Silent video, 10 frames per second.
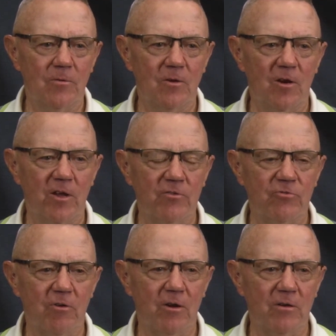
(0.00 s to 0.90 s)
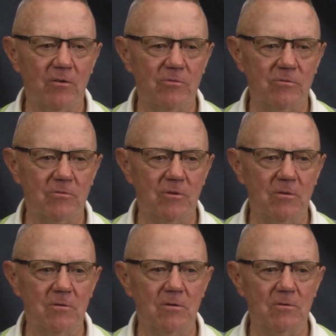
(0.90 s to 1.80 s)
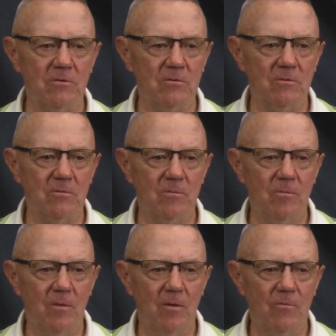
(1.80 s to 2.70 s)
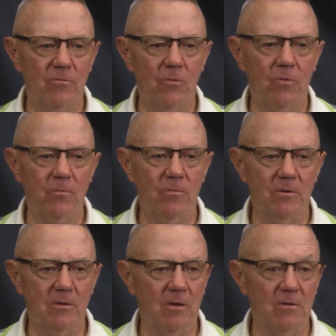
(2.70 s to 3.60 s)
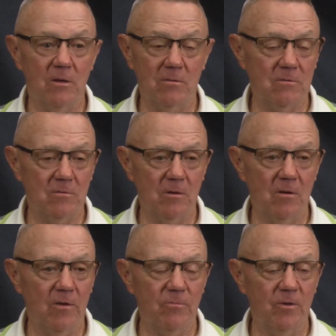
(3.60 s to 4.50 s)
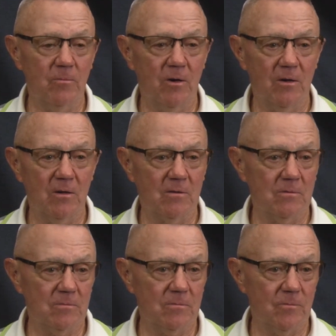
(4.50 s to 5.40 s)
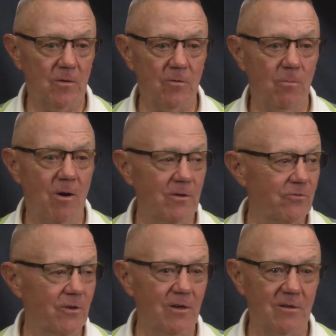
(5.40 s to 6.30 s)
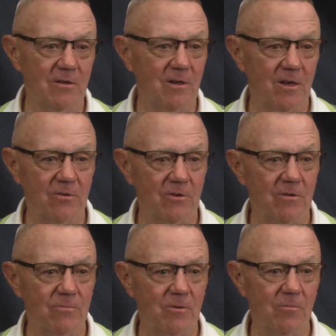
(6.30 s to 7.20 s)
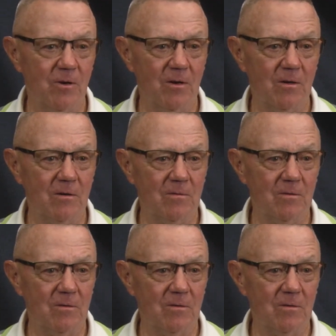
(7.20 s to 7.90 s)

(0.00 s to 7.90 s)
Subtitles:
Electronics, it just floored me. It left me behind. I don't mind saying it has left me behind.